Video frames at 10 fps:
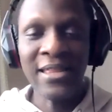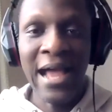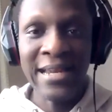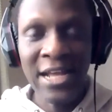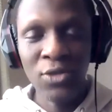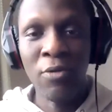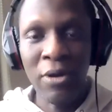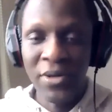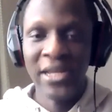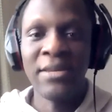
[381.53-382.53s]
and that's why we're
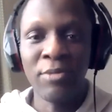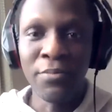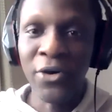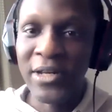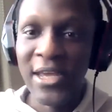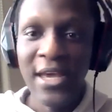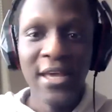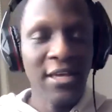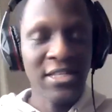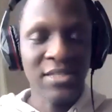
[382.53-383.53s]
bringing him on board.
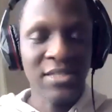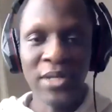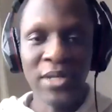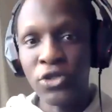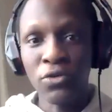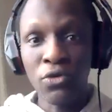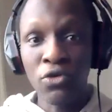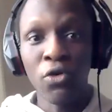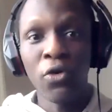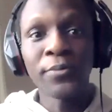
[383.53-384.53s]
He's been able to
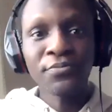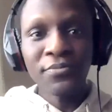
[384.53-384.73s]
grow